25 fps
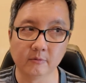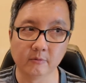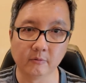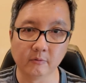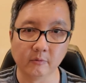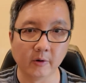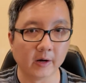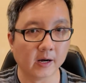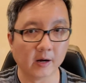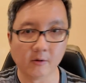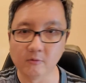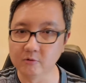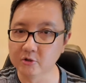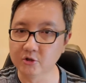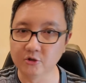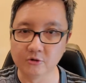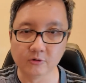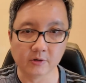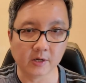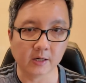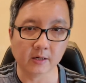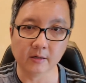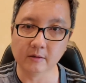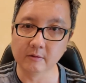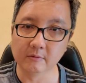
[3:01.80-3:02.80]
when I was
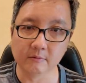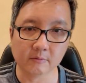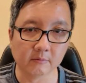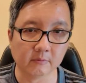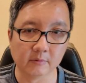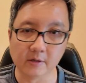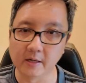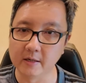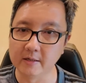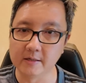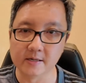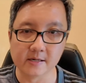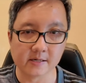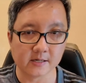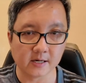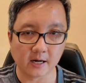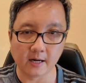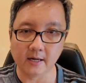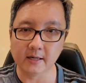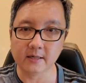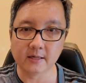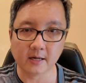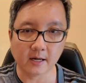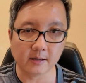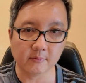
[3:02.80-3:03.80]
shooting an
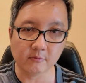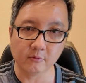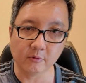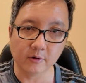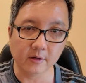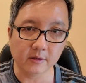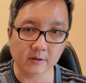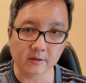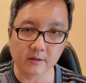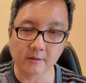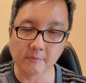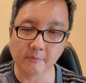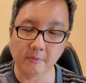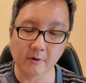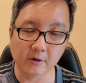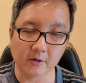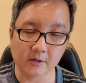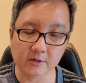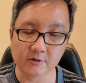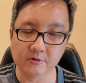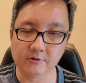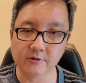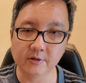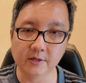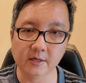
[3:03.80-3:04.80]
entire time with the
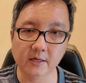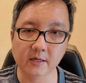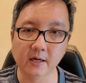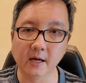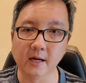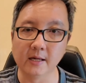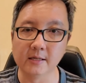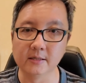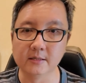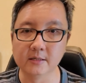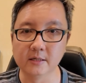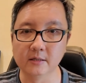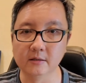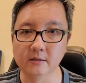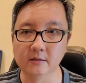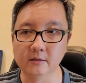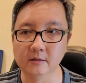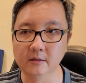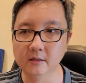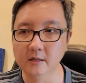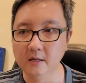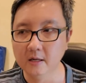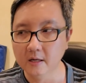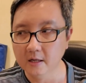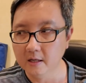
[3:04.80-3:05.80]
Pocket 3
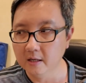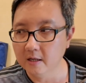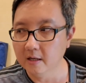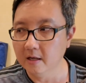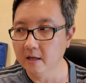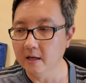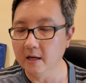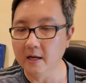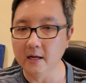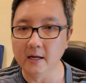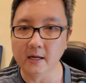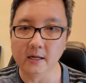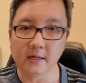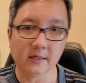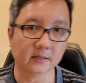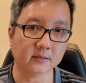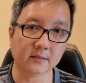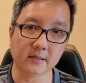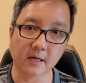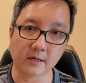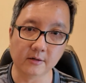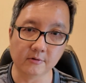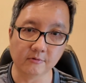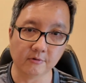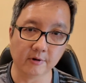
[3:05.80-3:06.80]
until it
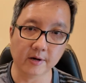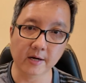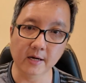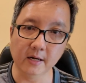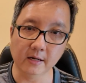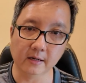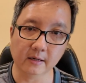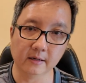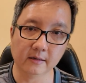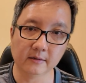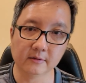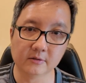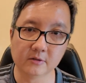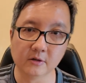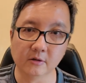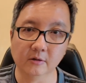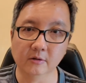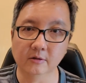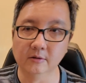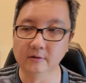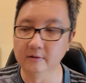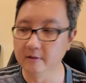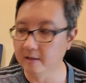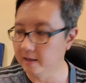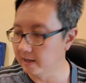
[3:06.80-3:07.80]
started raining,
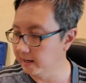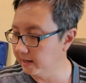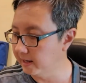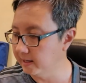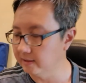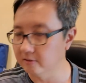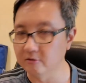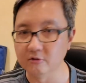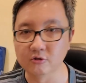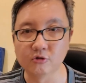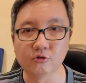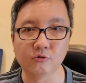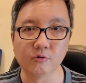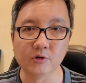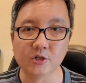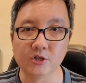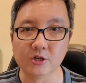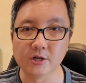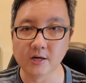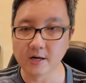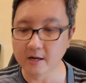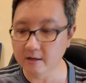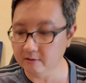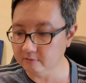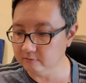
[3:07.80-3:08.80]
so I had to switch
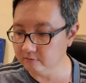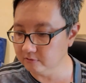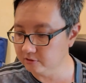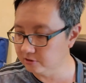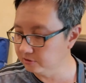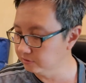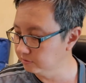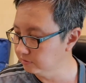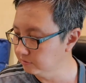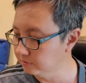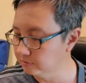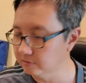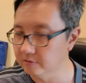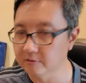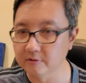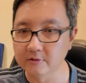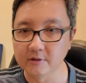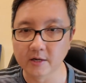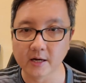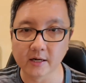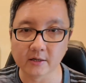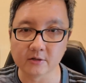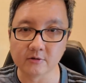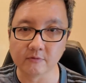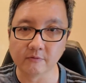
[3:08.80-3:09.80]
it out to
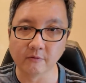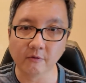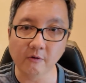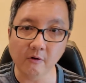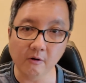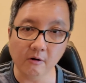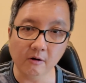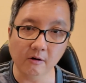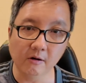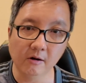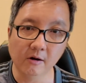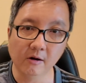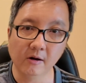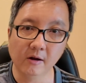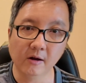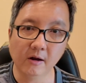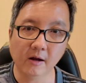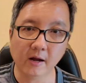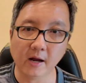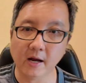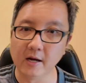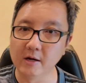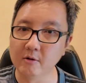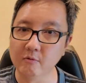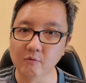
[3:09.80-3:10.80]
the Action 4,
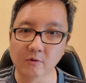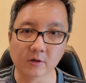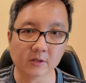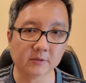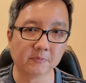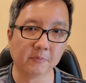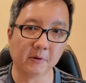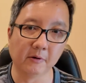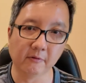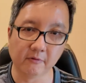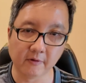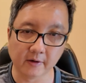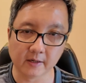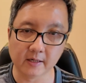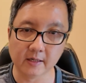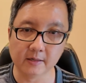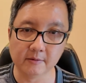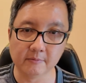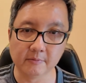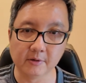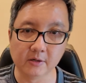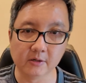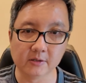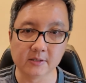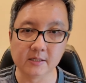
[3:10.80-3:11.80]
and it works perfectly
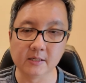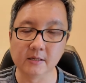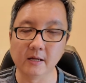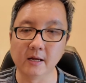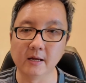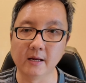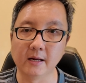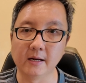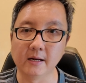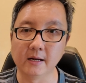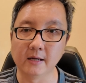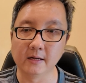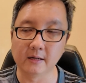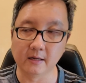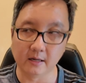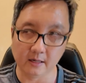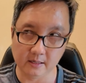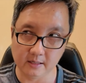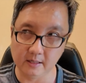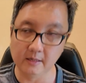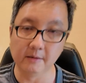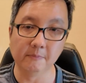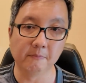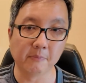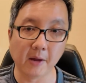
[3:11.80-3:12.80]
because
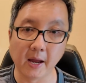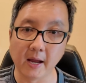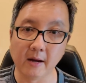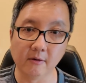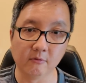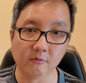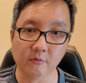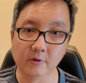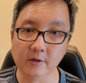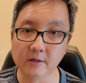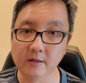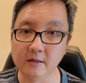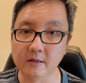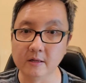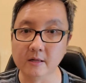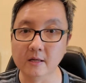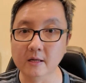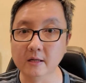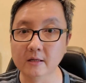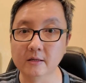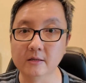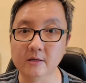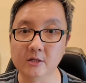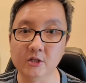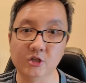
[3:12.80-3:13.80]
it paired with
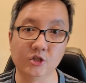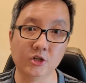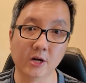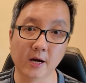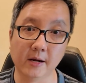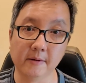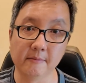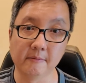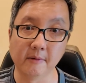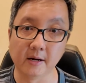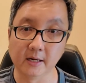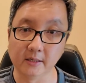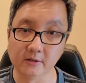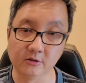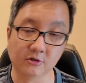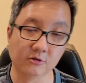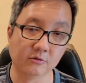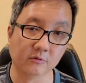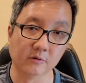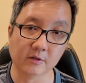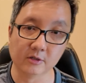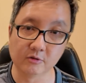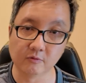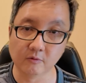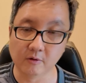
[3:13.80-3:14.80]
the DJI Mic
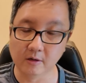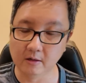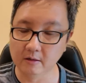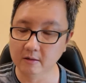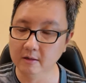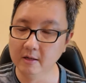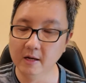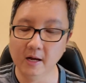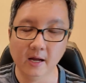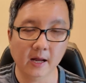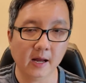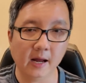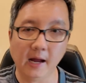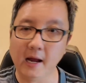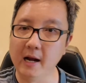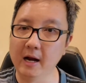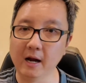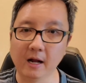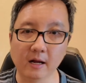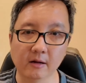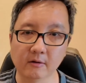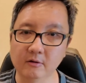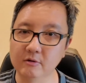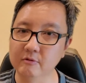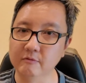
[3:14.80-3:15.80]
2 as well, and
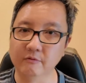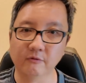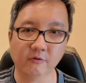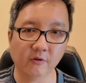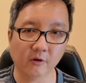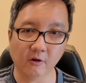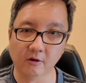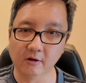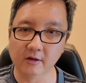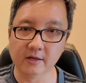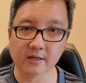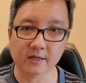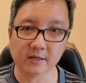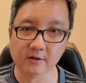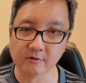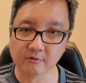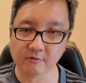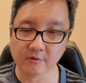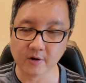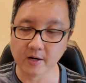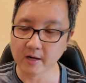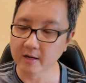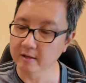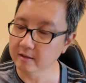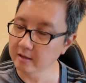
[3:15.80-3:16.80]
I could vlog in the
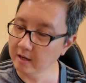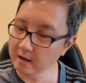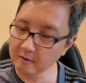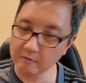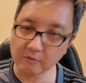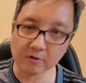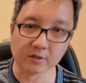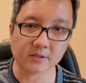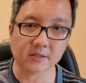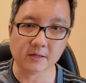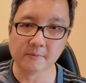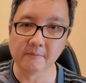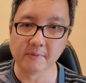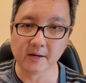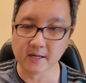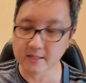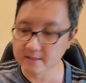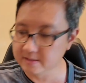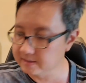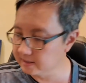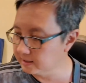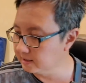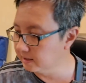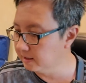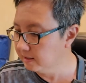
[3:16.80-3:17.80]
rain. That was
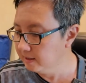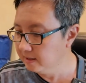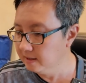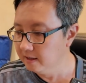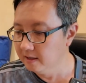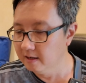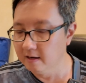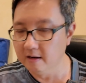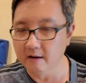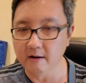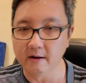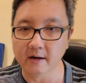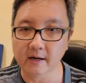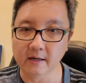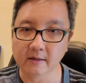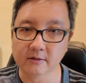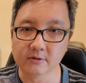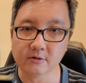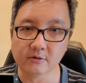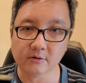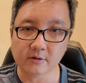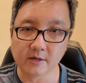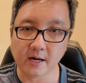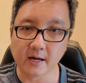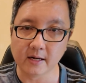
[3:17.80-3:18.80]
amazing. All right,
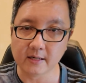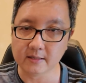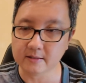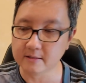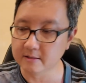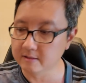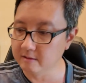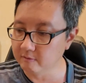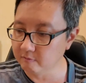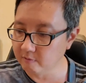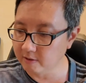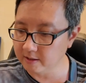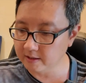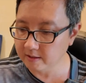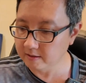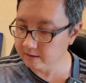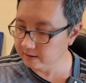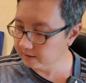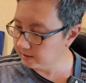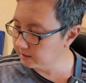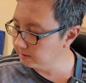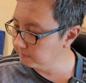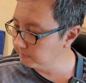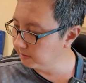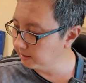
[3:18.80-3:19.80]
so that is one of the
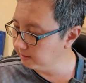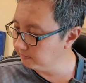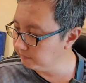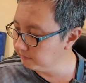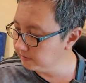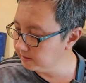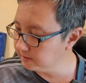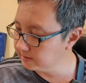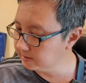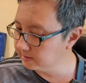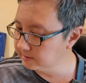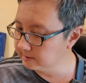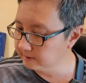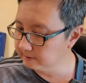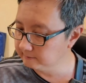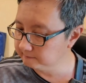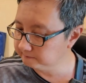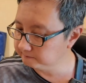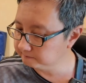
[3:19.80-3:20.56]
key benefits,